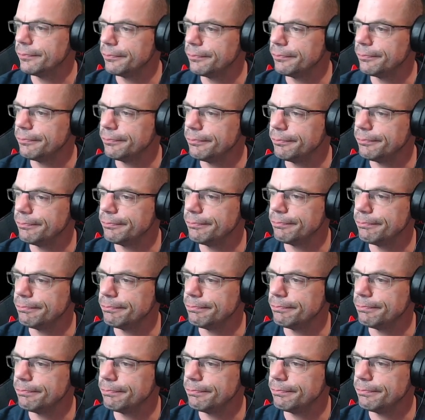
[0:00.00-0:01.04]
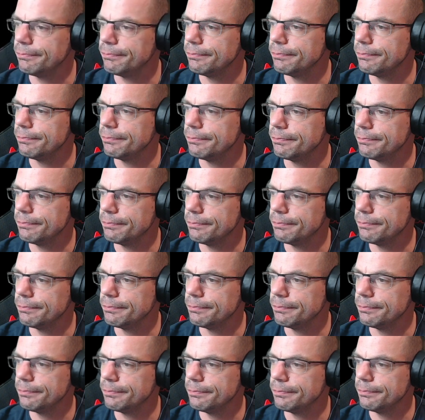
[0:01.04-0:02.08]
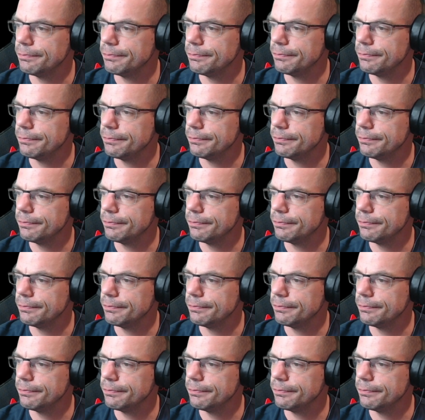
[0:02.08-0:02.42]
No one is speaking in this clip.